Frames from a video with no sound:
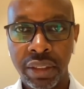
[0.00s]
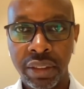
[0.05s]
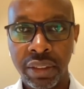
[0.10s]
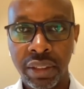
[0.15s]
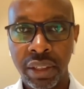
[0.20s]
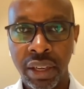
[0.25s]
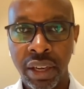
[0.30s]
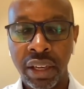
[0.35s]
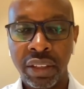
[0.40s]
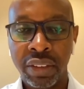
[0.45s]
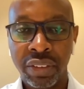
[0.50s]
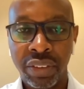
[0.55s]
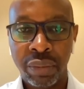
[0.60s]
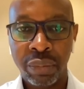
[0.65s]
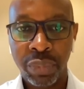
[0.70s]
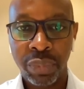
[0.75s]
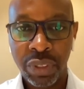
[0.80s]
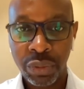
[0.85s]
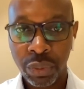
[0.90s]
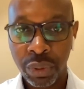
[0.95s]
the kind of
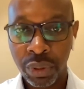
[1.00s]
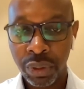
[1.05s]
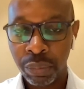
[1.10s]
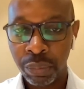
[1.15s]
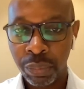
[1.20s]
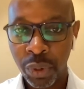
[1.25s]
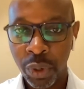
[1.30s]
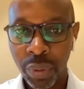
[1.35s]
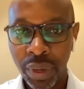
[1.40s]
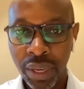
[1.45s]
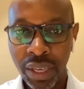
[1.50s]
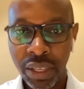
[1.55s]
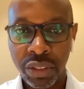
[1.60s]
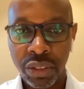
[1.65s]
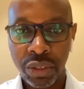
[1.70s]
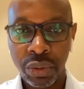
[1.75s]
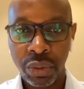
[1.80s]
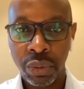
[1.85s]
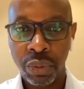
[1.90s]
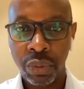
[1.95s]
companies we're going
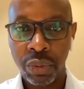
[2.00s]
into.